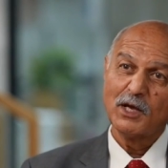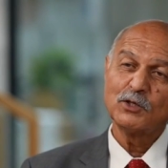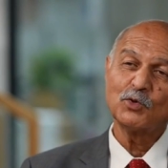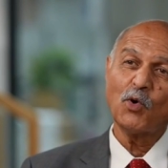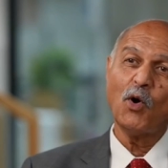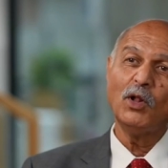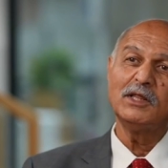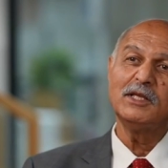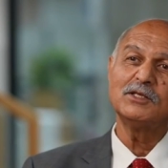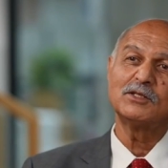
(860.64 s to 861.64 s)
So all
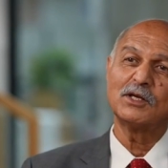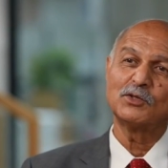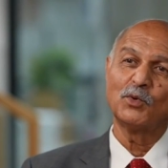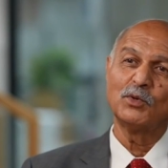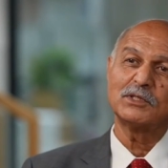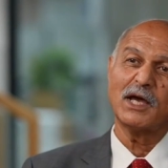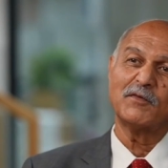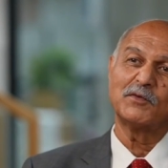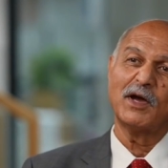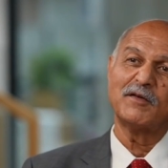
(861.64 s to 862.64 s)
these zones
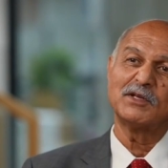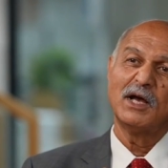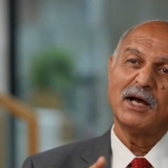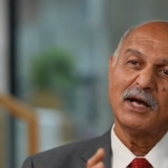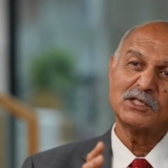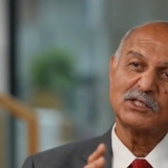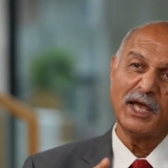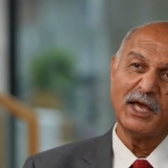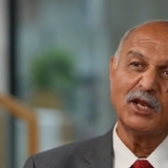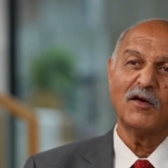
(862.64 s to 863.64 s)
have to have an
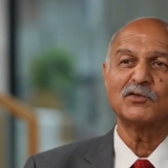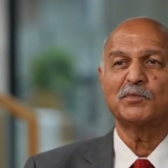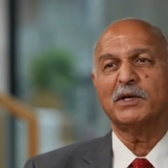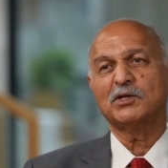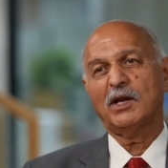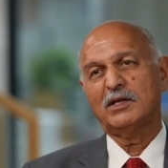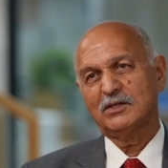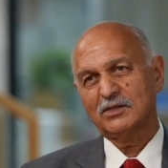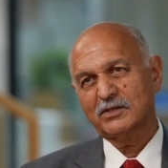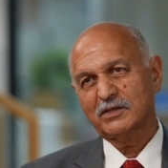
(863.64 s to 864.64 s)
area of
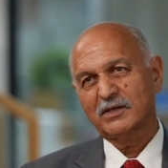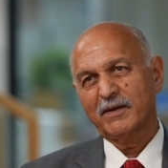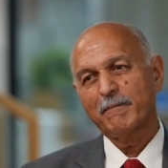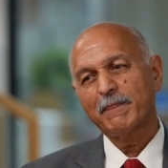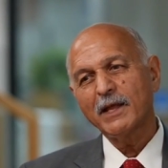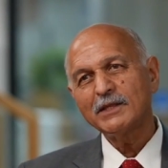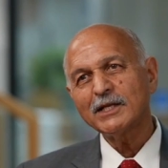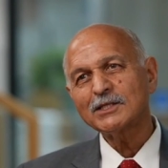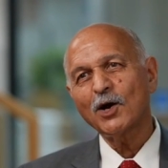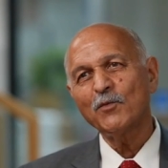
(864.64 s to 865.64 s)
specialization, and
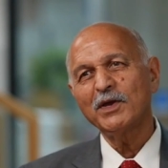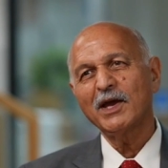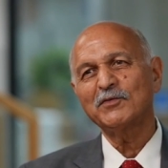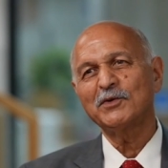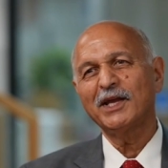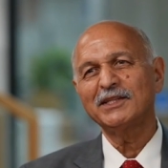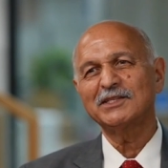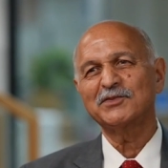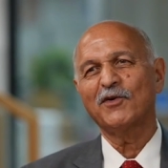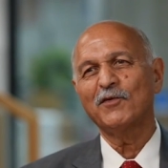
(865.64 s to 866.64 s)
that's how we have to take
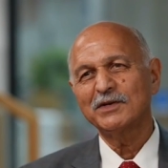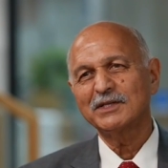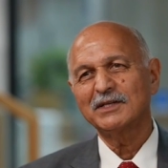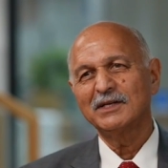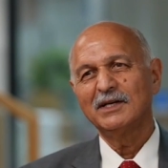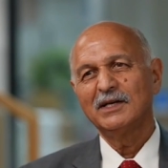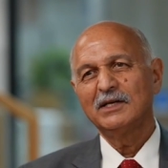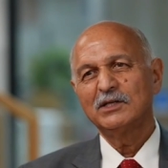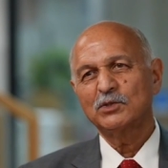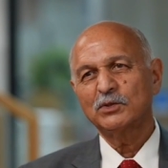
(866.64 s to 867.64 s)
this forward. Mm.
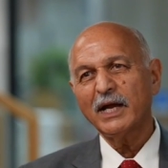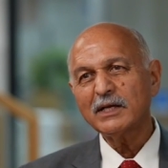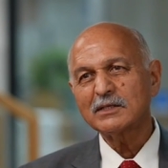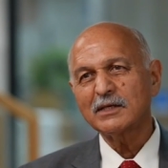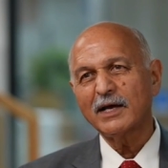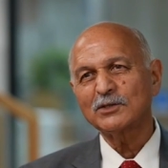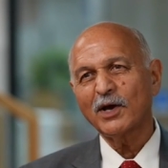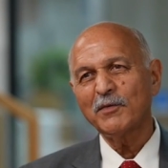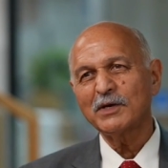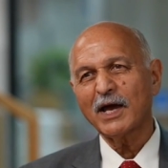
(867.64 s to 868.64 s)
So that's uh, so
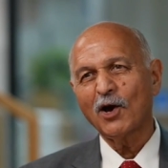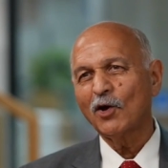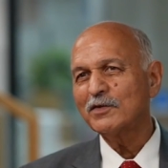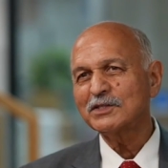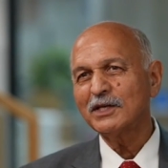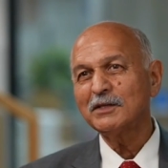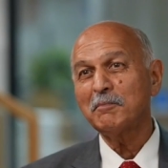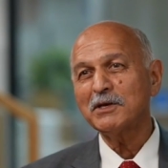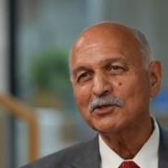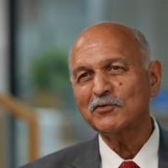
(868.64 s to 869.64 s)
I would I always say the
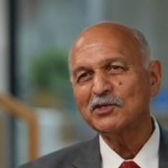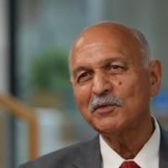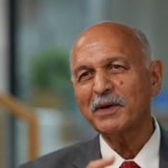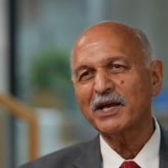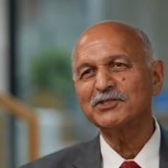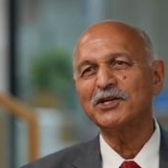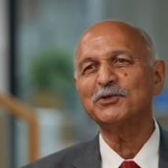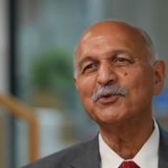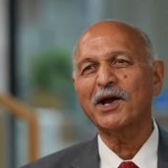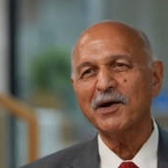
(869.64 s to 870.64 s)
best of CPEC is
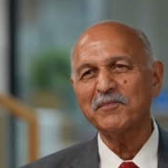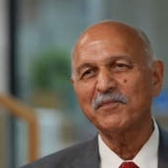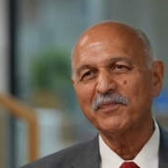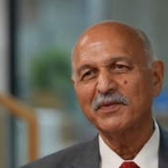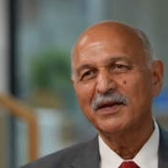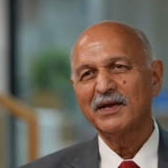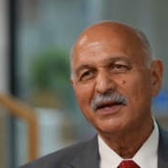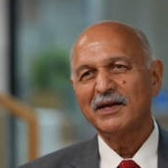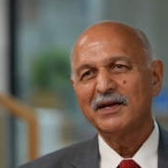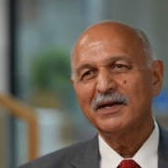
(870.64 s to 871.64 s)
yet to come.
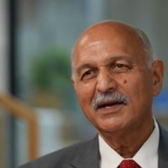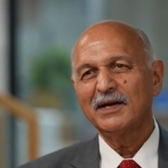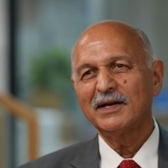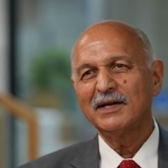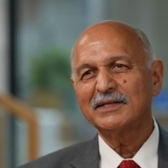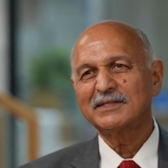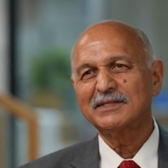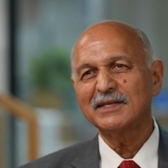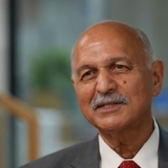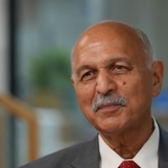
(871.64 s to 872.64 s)
Uh, it's
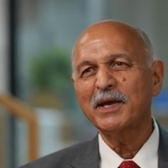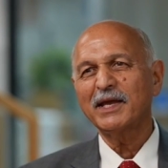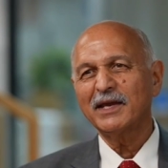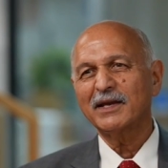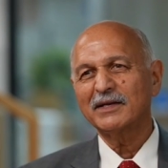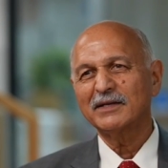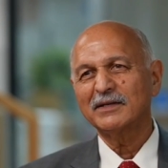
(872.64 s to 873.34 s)
just the beginning.